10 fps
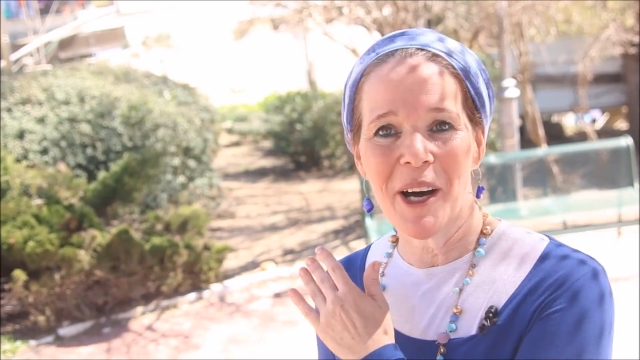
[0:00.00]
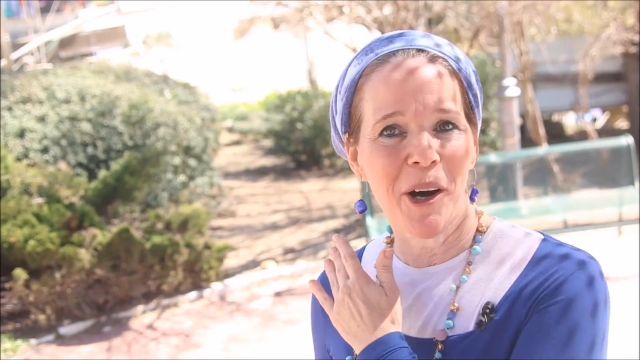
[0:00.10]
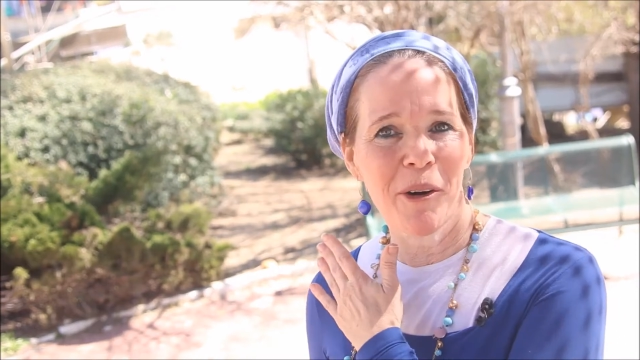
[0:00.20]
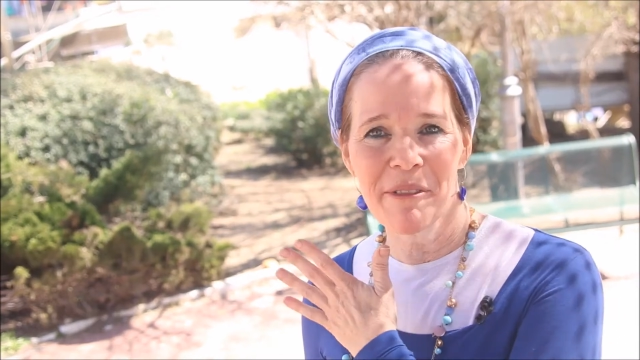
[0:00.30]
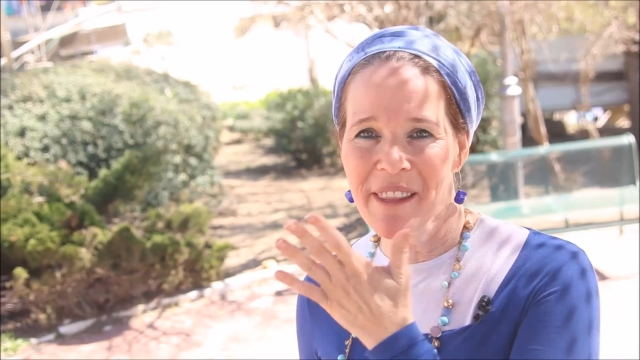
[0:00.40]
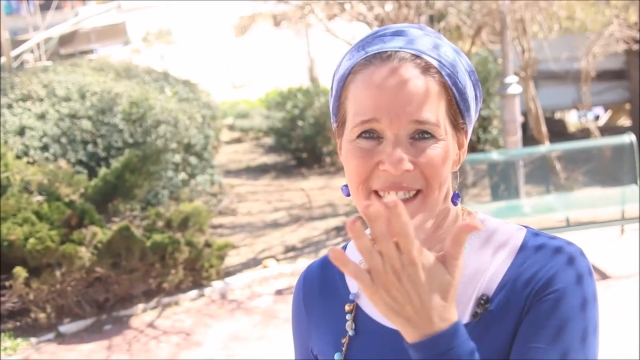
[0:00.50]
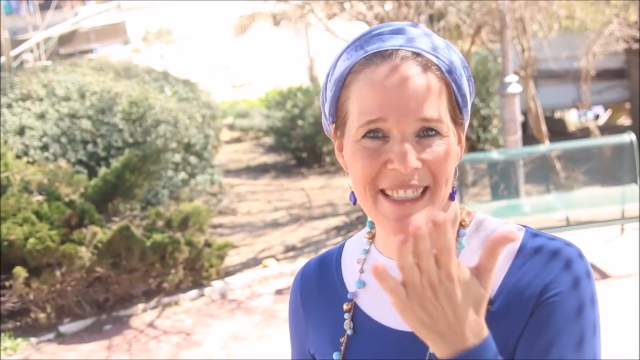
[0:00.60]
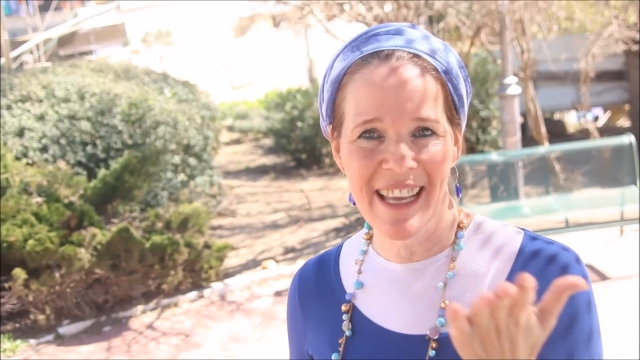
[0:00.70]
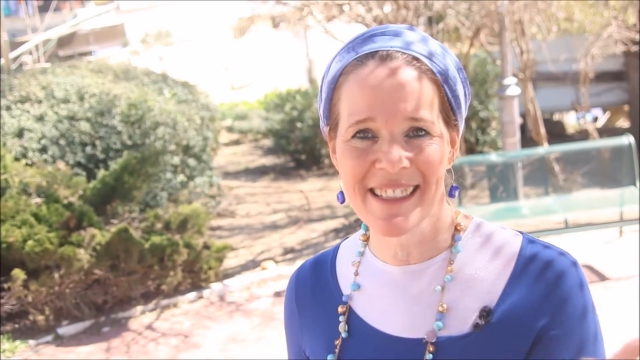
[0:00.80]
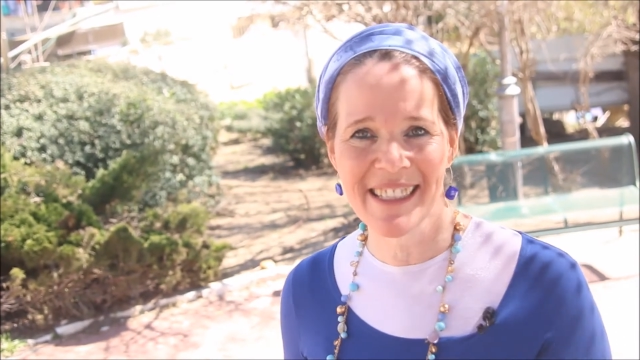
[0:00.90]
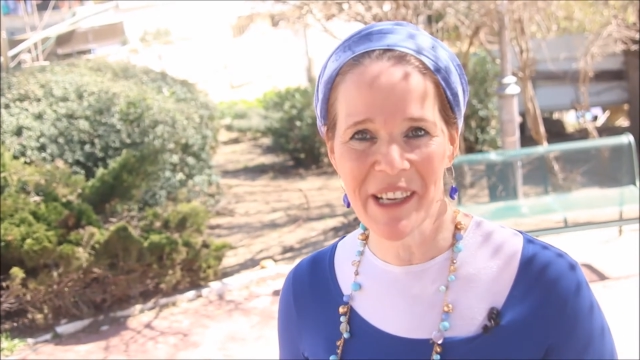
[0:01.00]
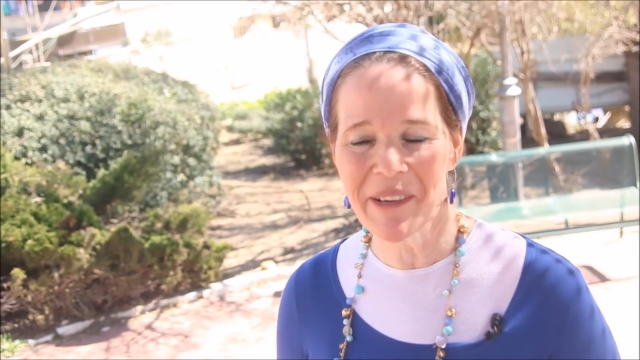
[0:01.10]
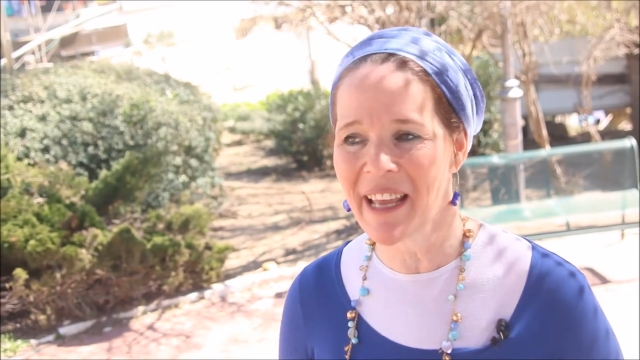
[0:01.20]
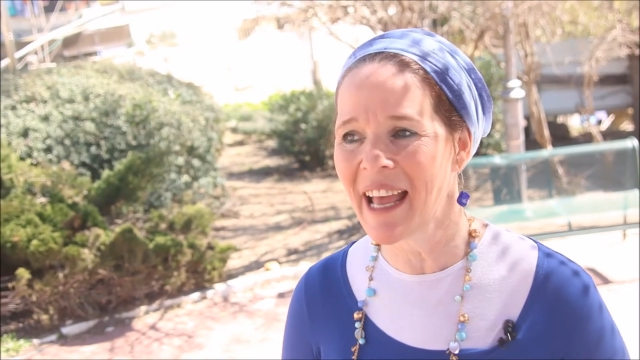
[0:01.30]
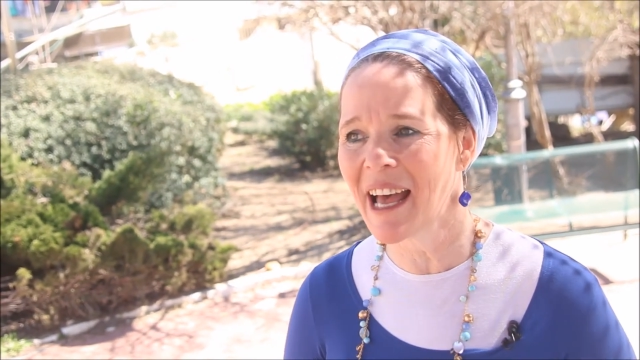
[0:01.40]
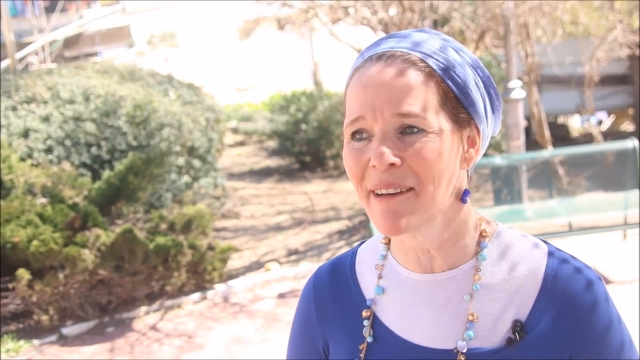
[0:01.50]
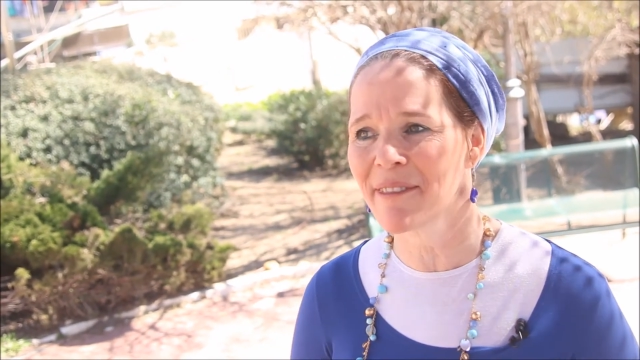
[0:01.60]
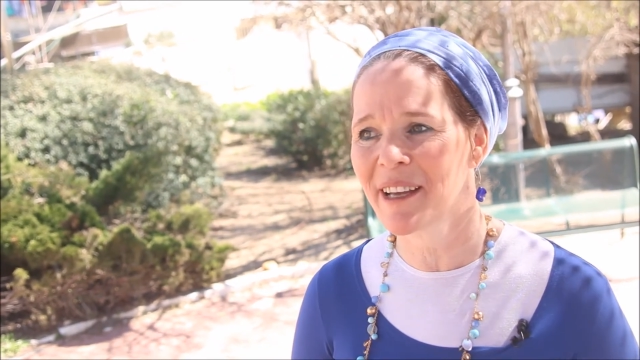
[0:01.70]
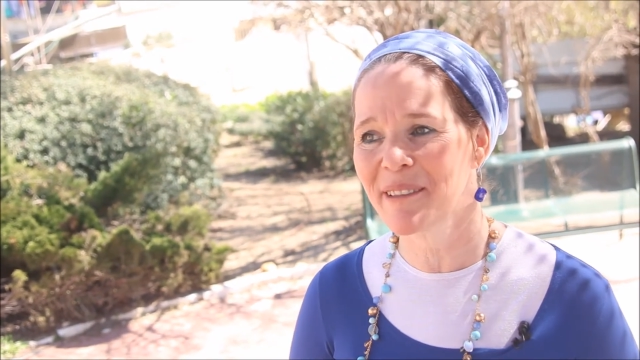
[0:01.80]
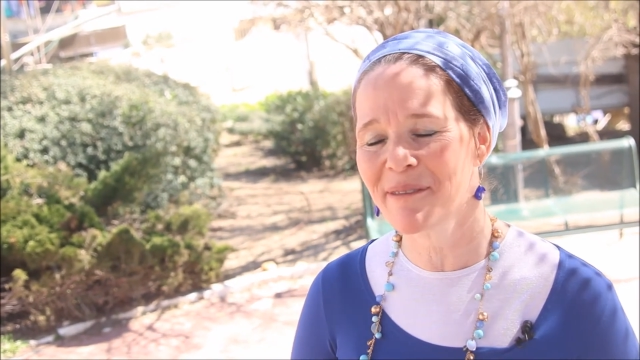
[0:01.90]
over this last year and a half,
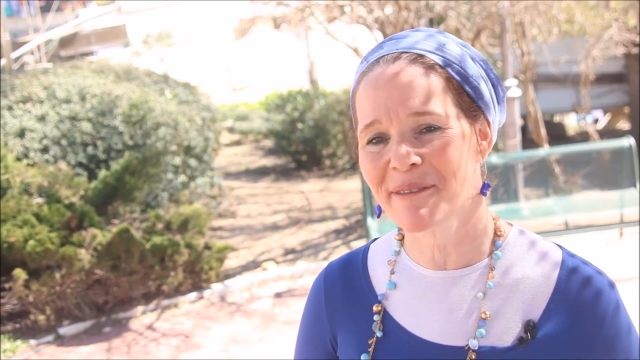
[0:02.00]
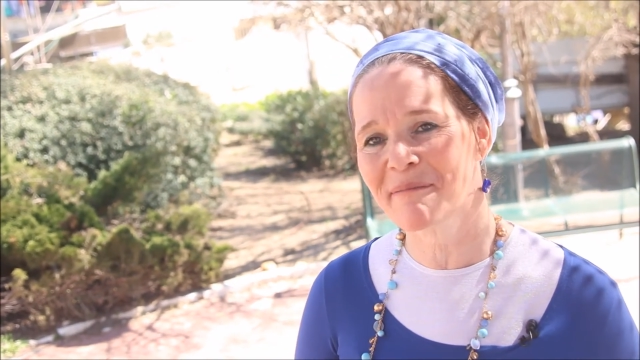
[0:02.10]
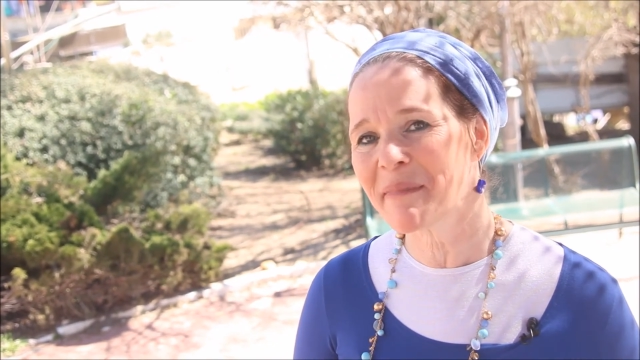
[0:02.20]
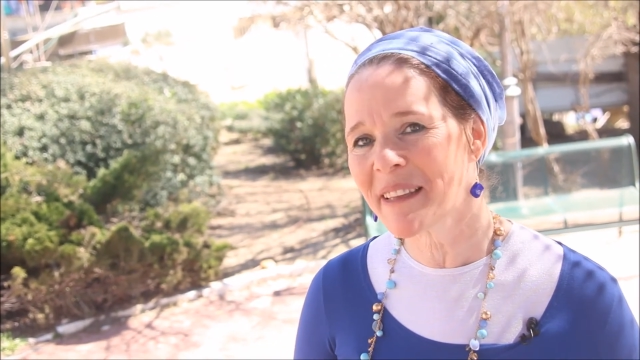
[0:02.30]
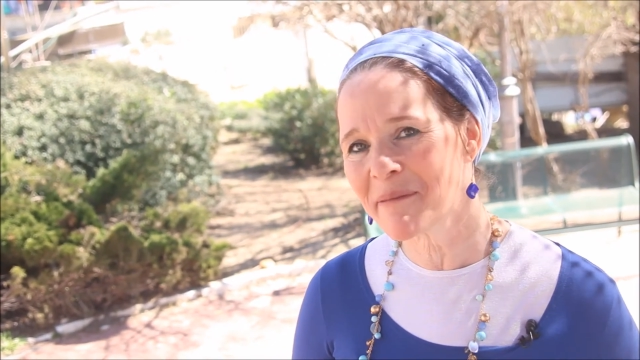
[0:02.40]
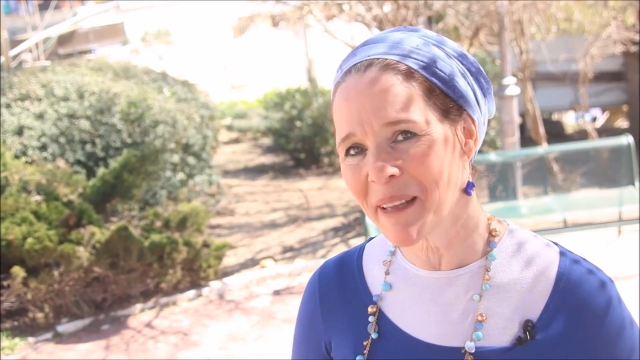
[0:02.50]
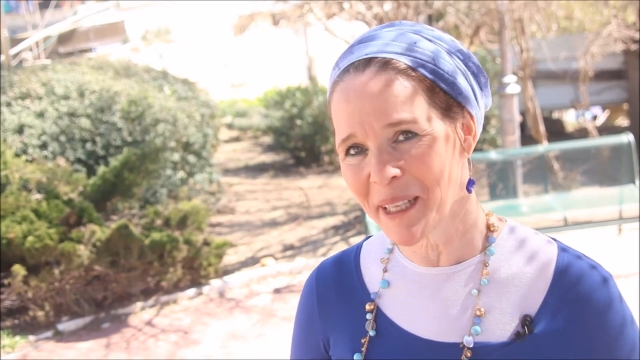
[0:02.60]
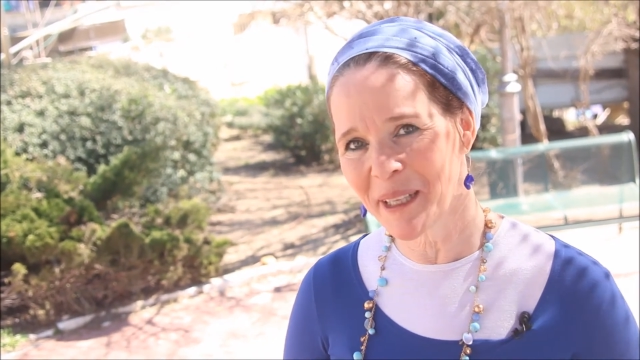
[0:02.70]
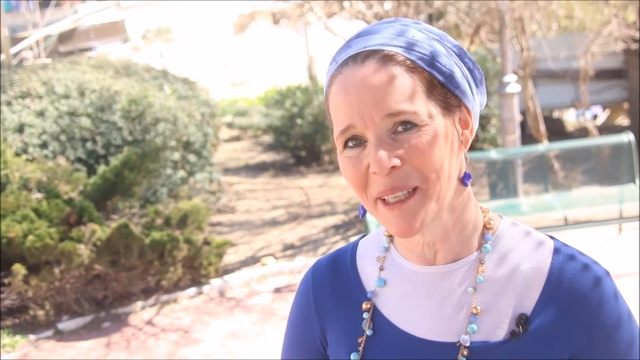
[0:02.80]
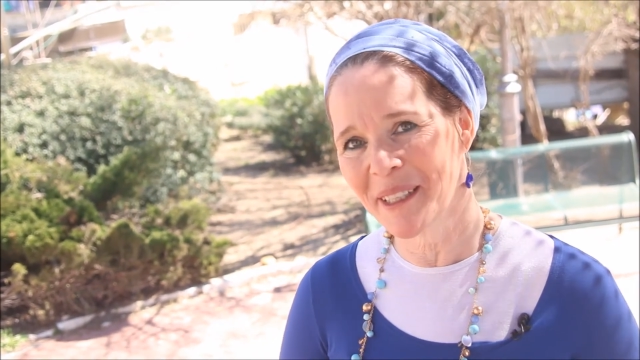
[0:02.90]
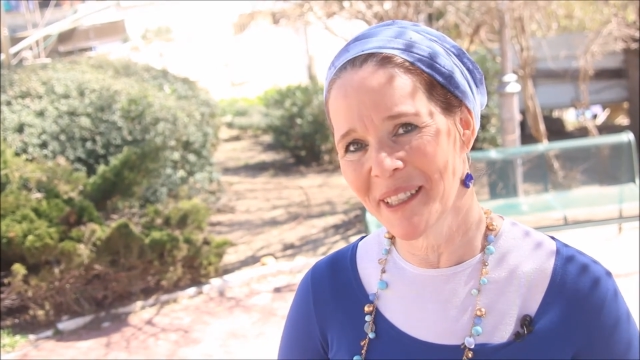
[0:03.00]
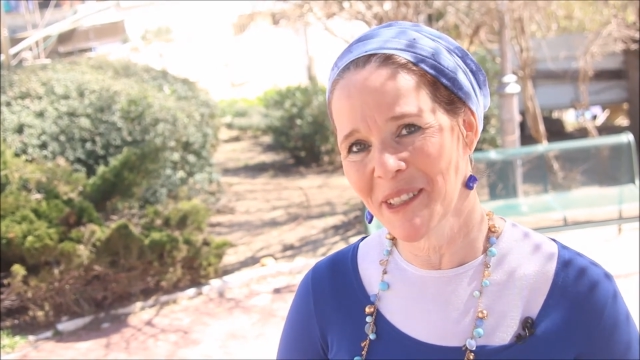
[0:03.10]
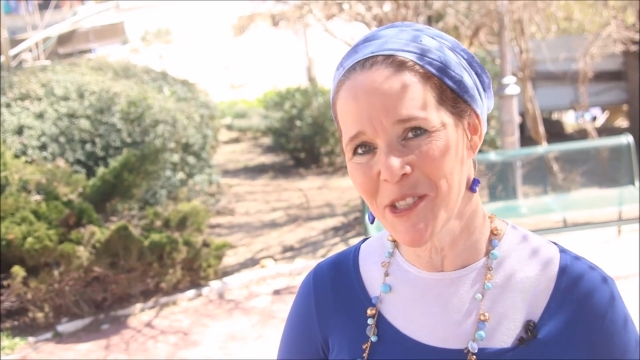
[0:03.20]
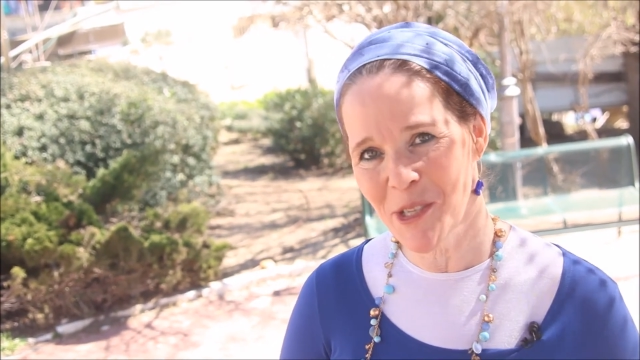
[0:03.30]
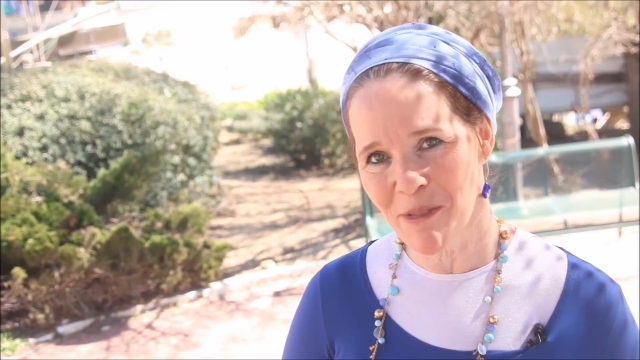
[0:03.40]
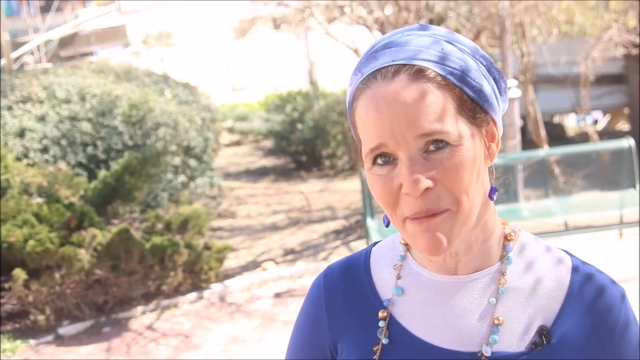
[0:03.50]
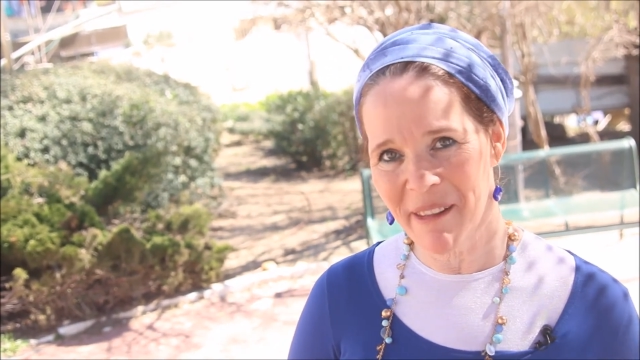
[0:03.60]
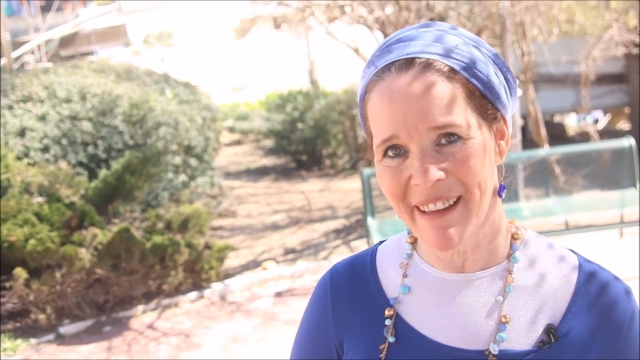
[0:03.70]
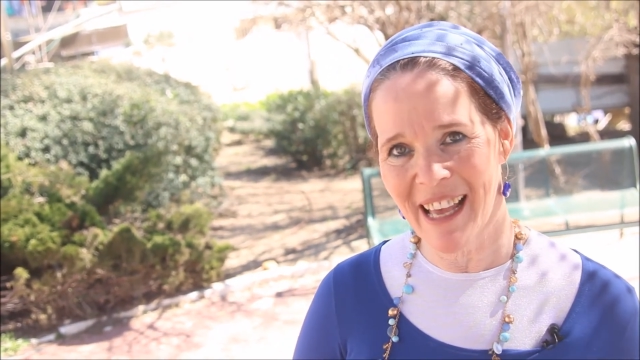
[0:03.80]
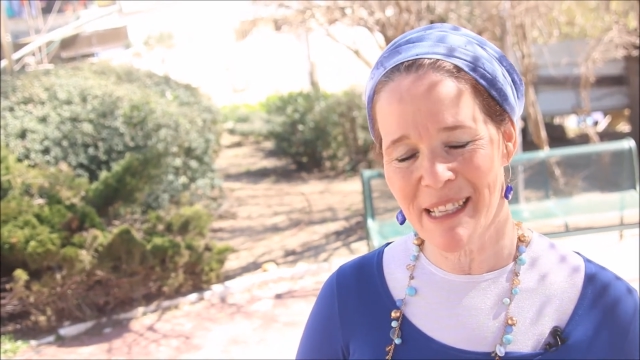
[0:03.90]
I've met many Jews from
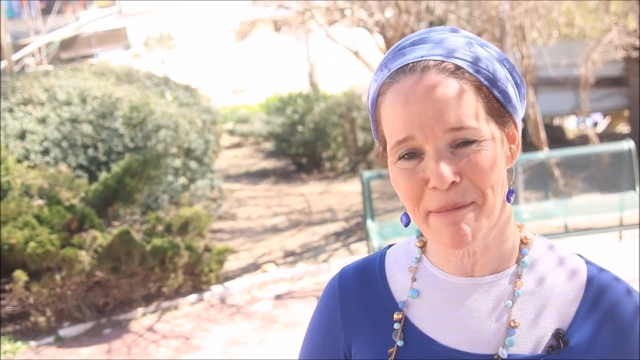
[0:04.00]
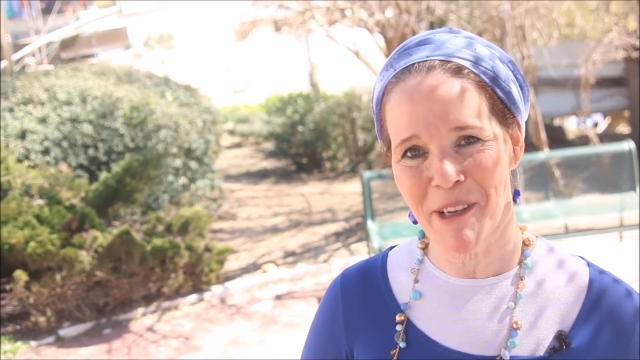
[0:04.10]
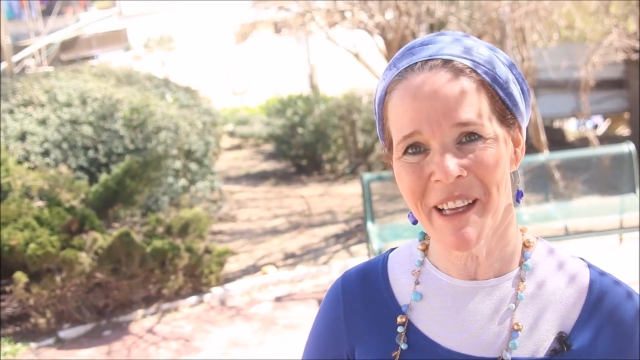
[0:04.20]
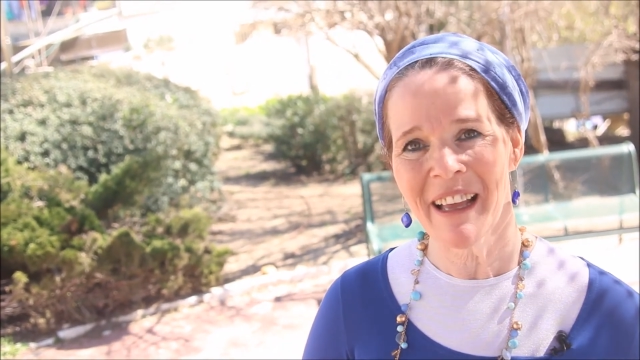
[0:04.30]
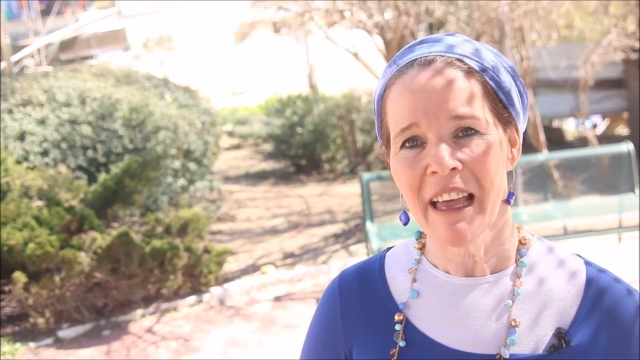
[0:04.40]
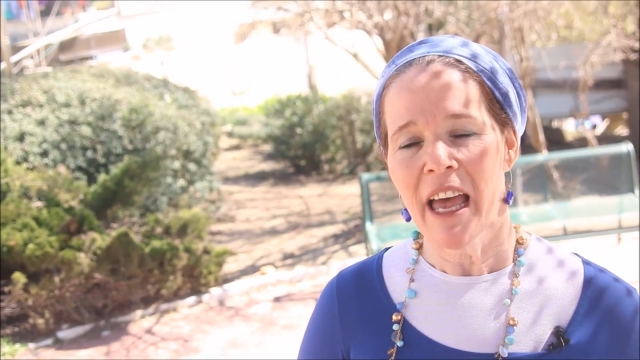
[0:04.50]
the diaspora,